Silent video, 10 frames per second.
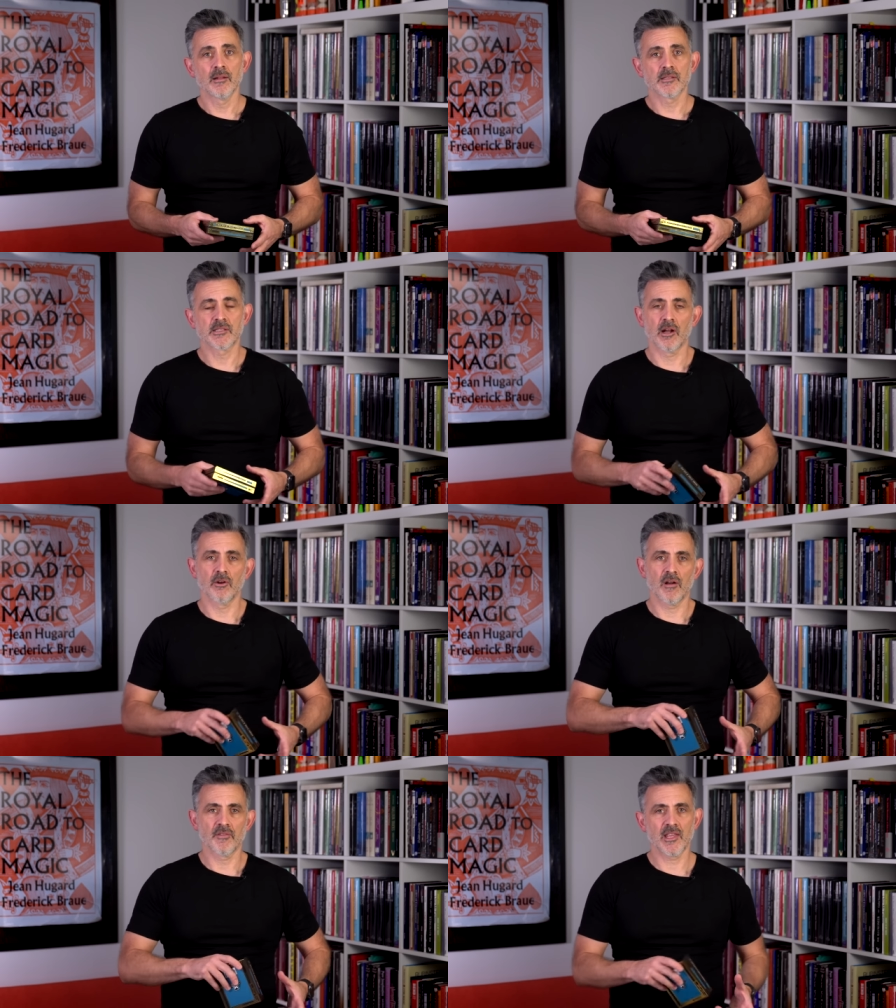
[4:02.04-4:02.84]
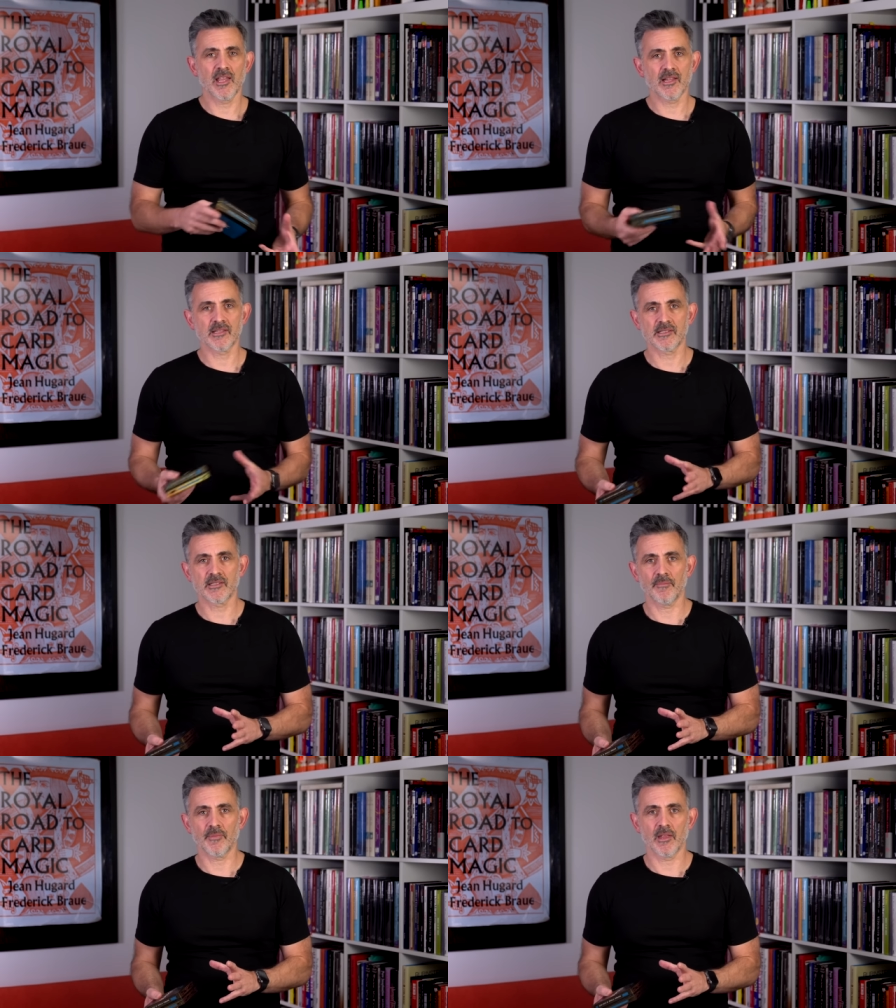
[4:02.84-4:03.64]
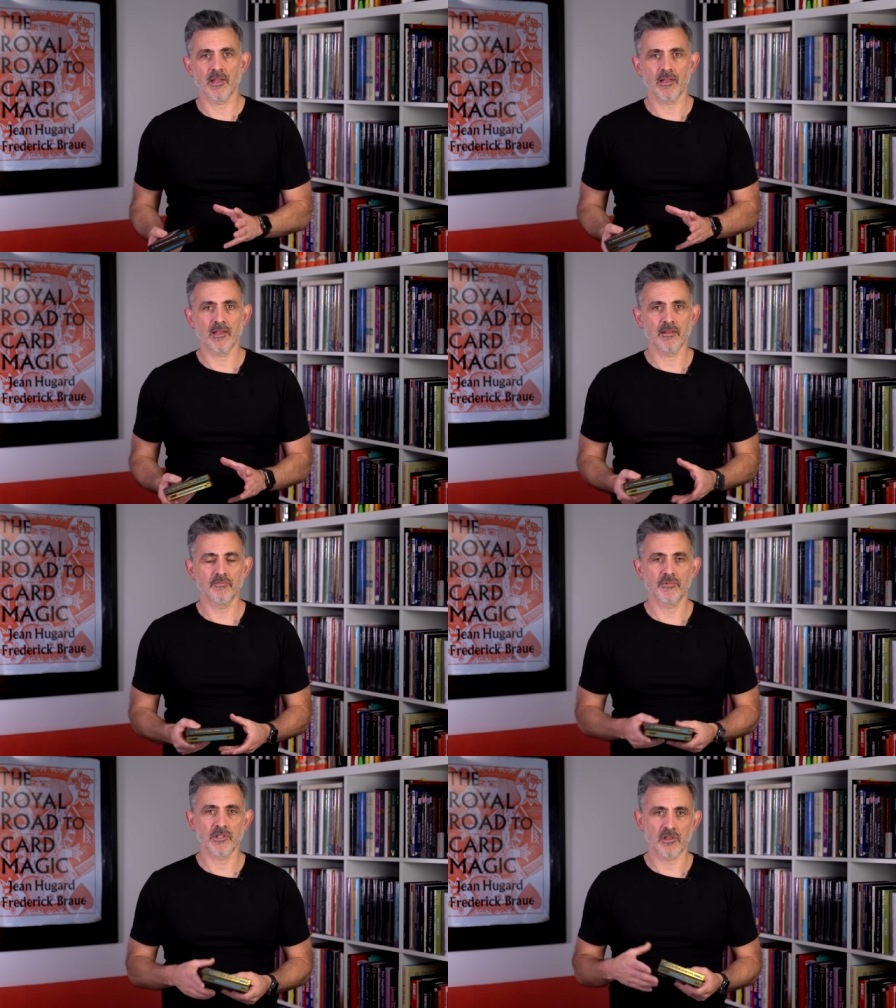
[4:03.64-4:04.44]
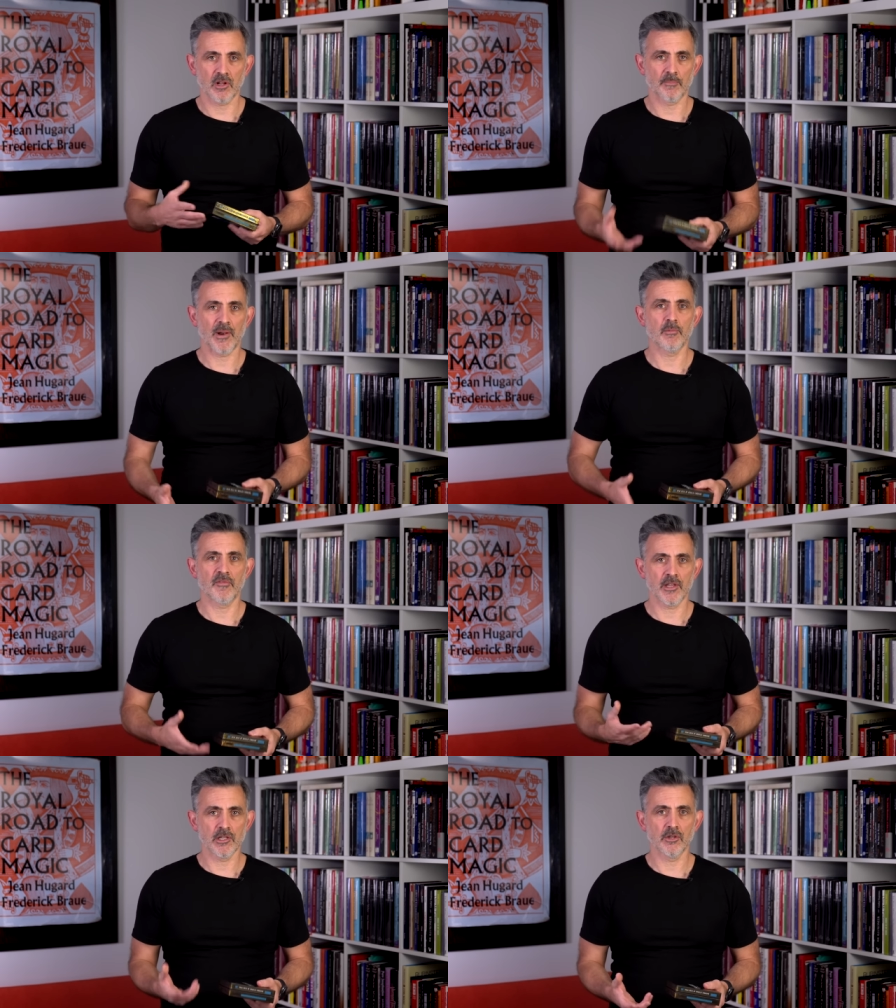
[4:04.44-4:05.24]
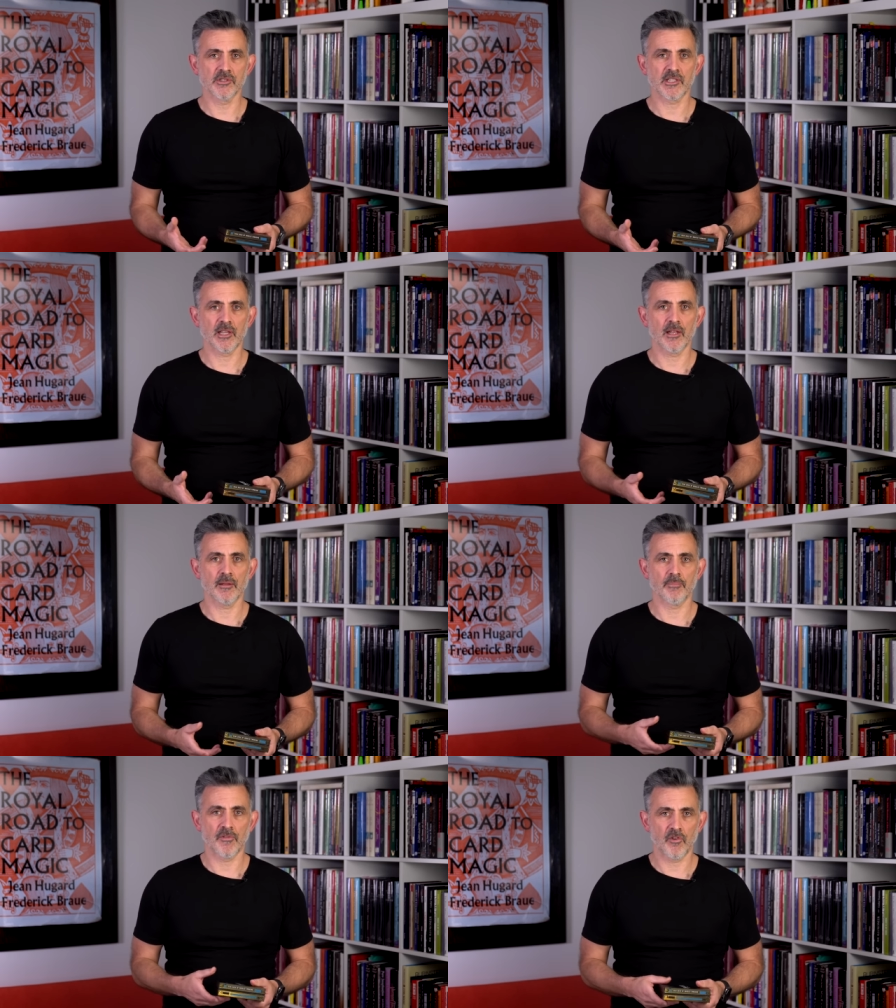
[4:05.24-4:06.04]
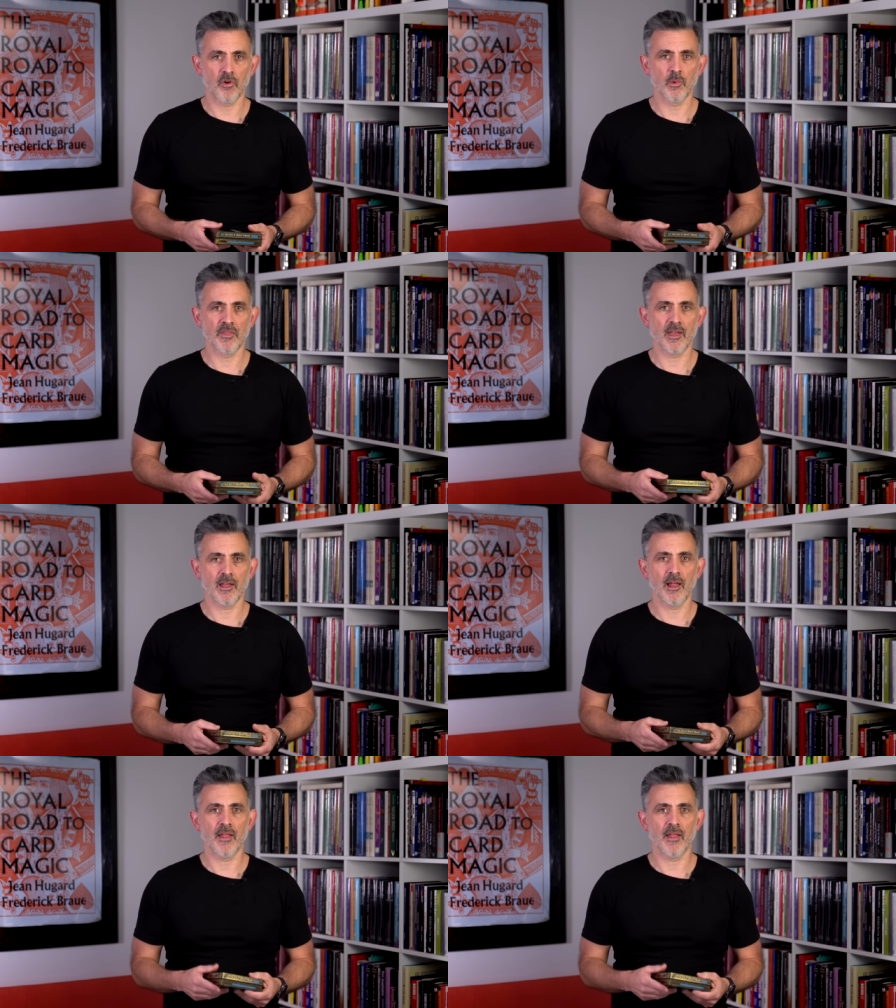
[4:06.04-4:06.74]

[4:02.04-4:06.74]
So over the years, it, he just kind of played with it and used it and performed with it.